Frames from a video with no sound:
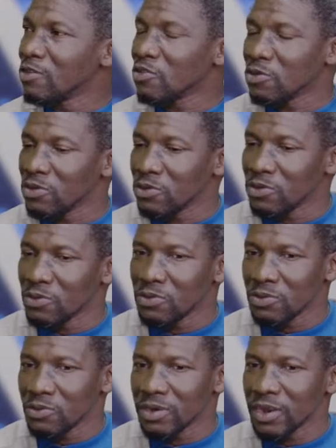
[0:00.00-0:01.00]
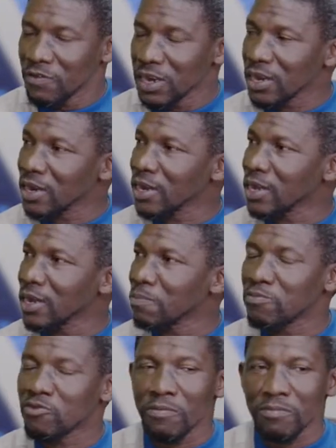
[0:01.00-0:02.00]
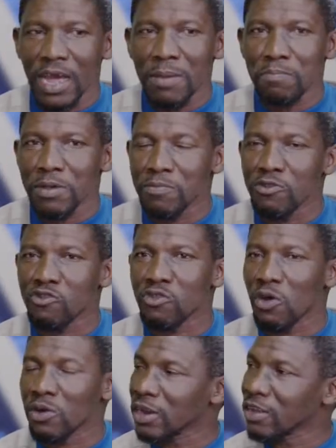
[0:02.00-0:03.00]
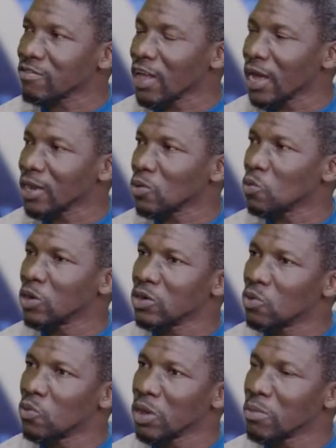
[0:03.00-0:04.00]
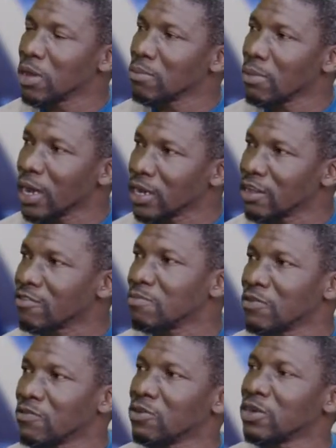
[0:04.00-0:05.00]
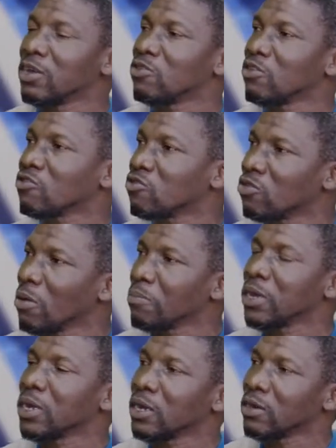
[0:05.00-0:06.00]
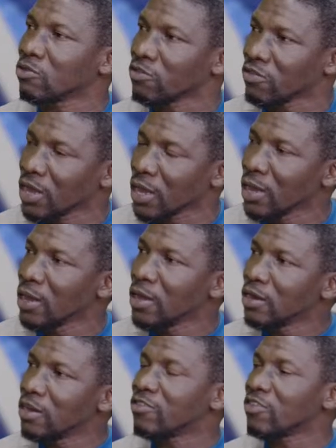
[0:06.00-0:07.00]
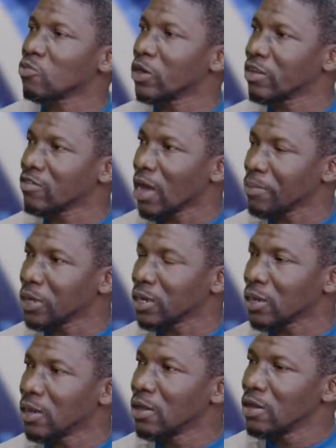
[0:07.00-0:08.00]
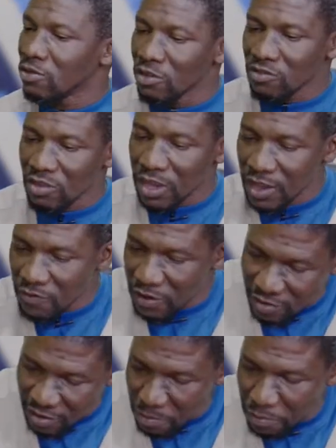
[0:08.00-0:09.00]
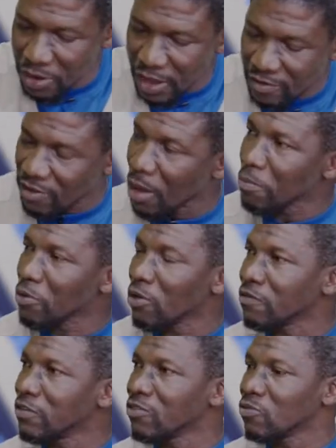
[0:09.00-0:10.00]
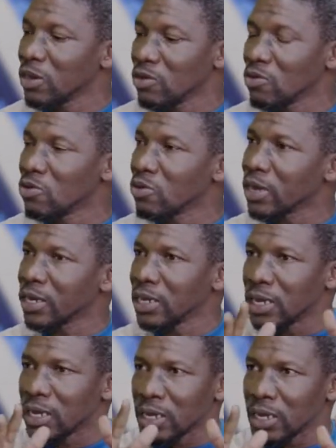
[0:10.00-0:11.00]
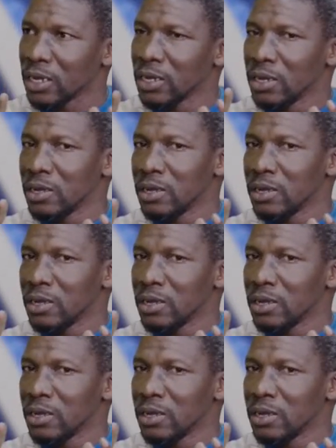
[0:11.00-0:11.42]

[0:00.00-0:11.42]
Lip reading: So definitely, sometimes people should understand what do we mean by this before they just jump in and to say this is what is happening. Just to give you a simple example of this, when you look at the